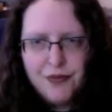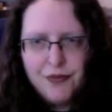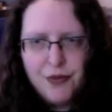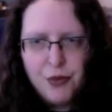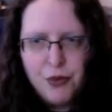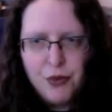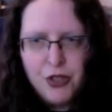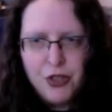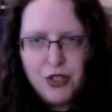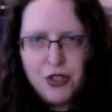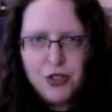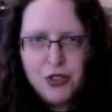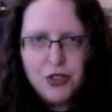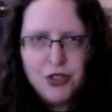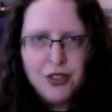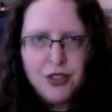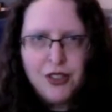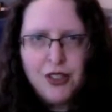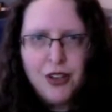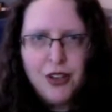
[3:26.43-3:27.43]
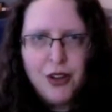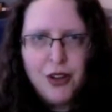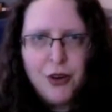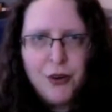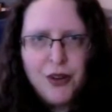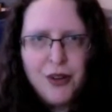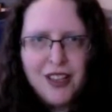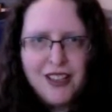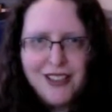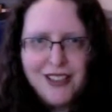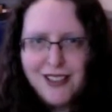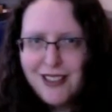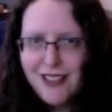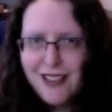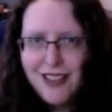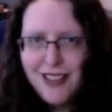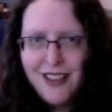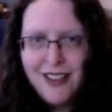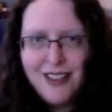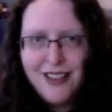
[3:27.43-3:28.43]
which, you know, is
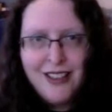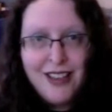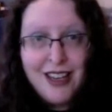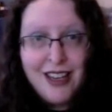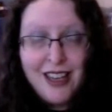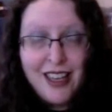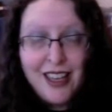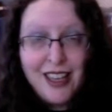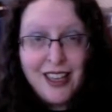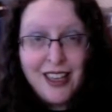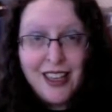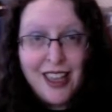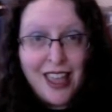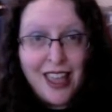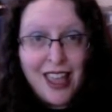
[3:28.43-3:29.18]
knitting